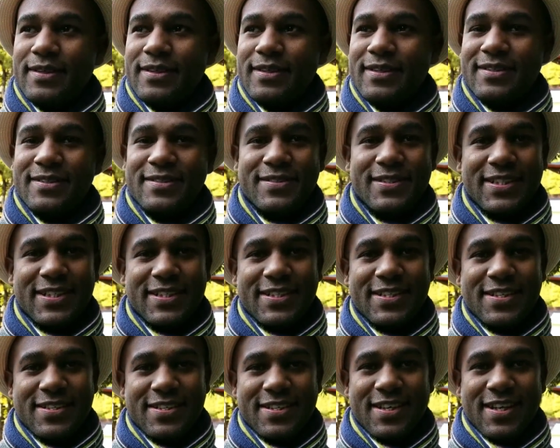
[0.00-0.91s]
6
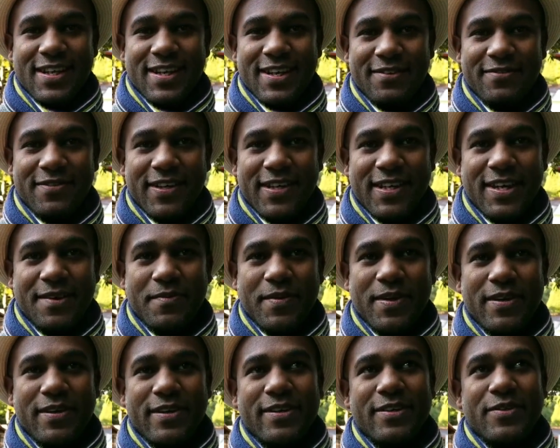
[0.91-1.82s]
years and a half. I came
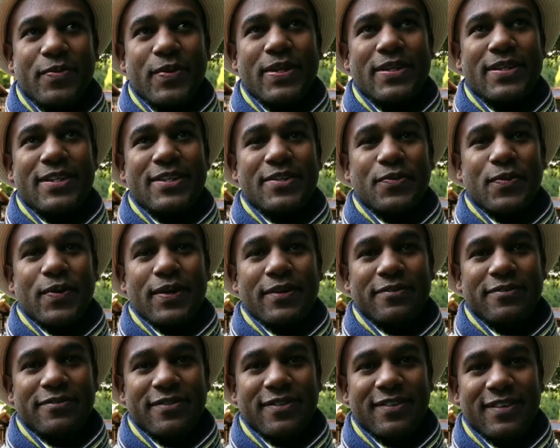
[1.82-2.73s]
here in
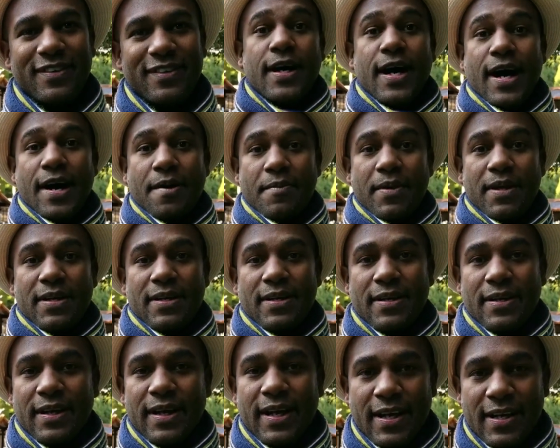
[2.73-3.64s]
2012. I'm
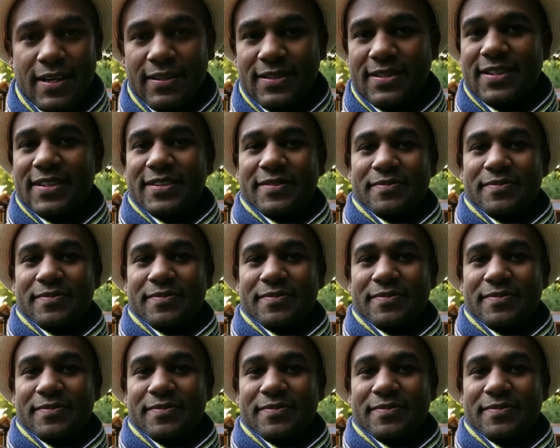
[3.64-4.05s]
an ALT.